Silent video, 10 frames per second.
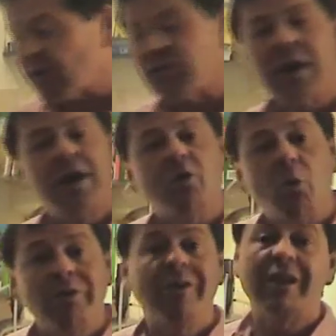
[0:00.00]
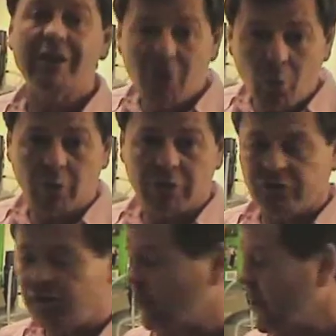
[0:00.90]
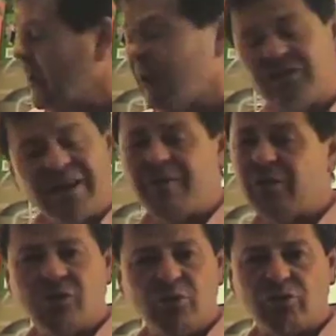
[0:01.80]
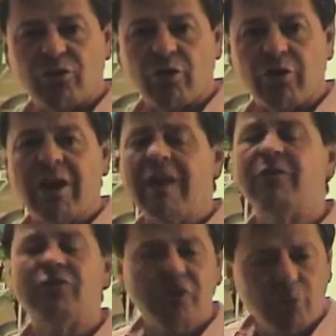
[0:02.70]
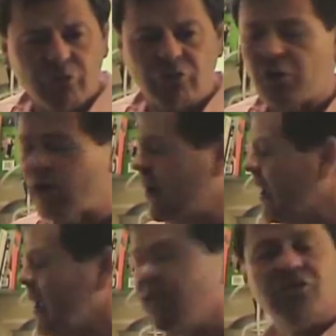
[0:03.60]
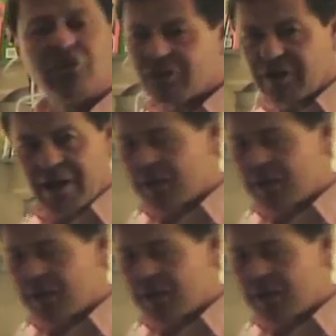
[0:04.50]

drinks. The one thing you don't want to do is to have it too strong. If it's too strong, it's just